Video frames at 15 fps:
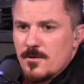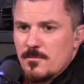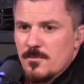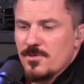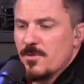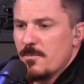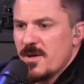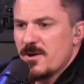
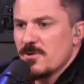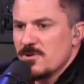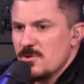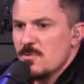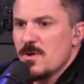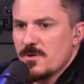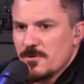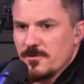But the better
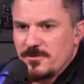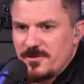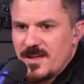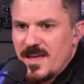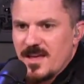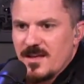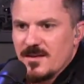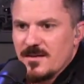you
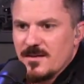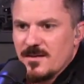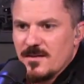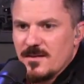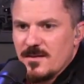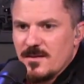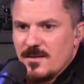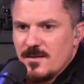understand
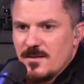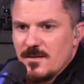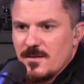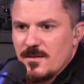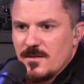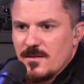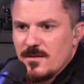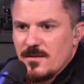
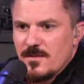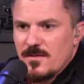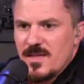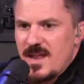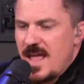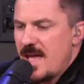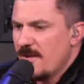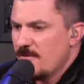
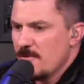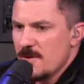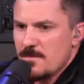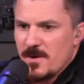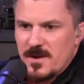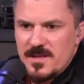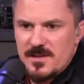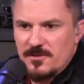that
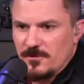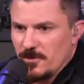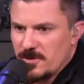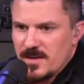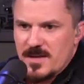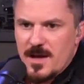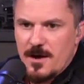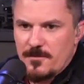everybody is
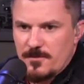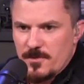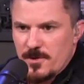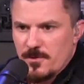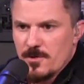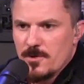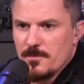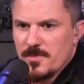looking out for
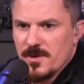their own